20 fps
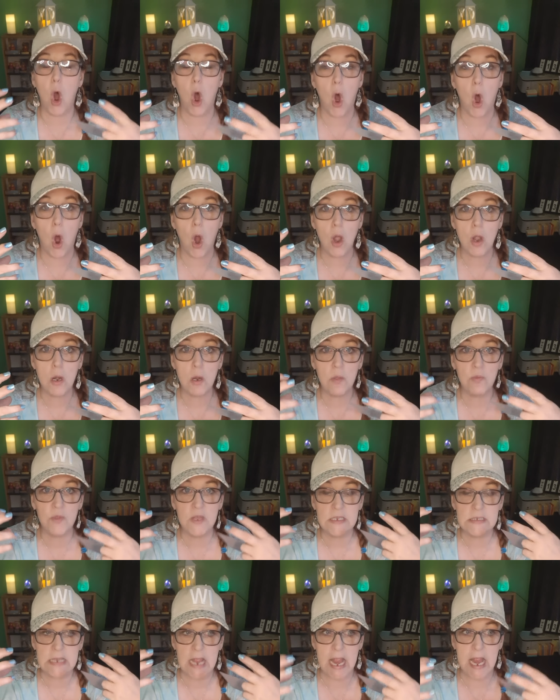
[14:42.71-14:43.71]
are
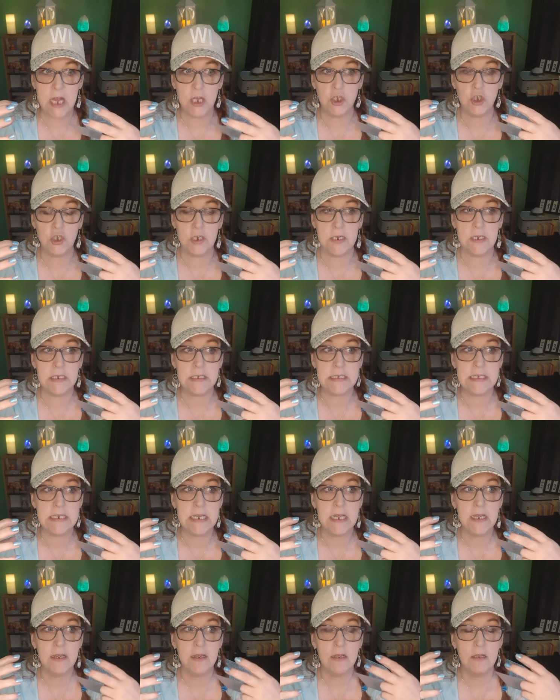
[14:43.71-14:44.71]
this ancient
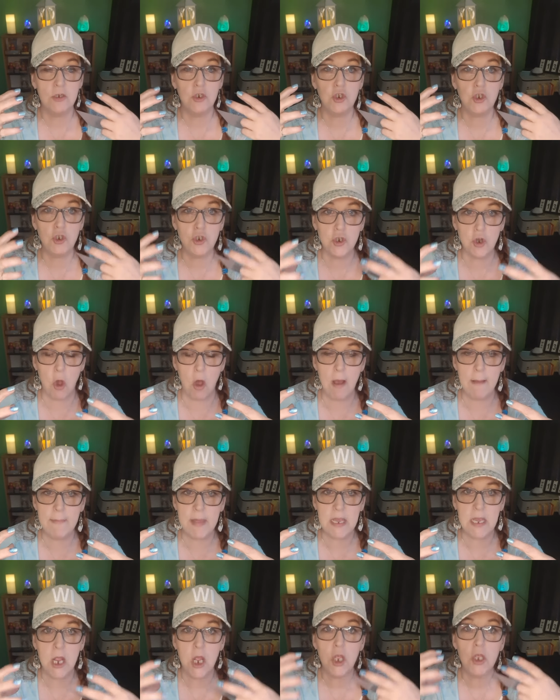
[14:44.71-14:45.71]

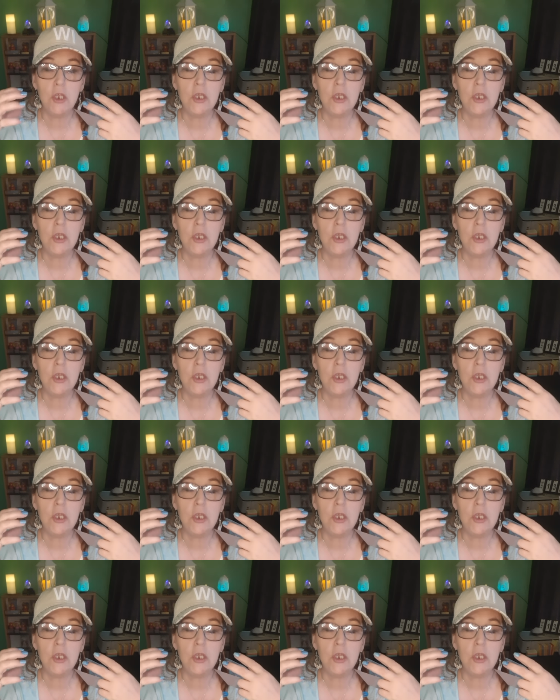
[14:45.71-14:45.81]
shaman.